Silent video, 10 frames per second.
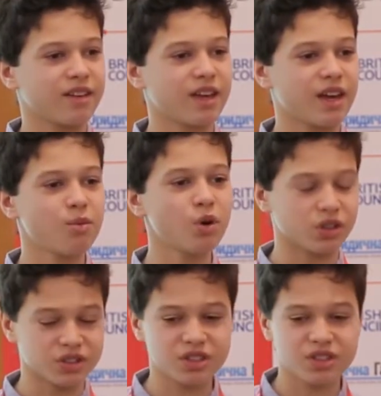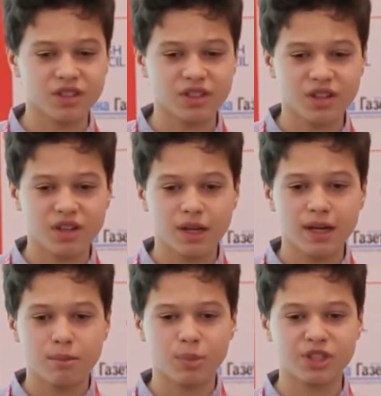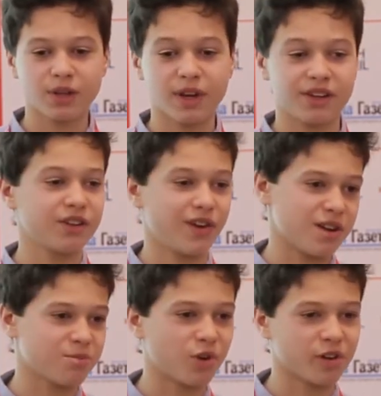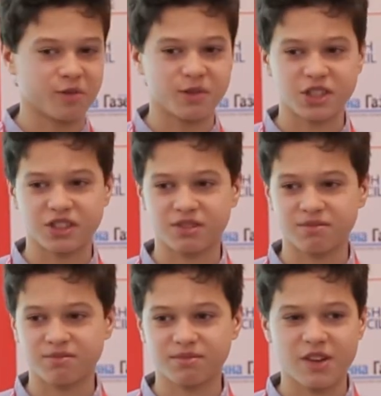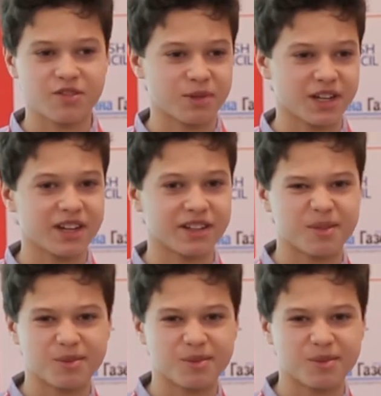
Yeah, it was, but still we had Ukrainian program, which is everybody hated it.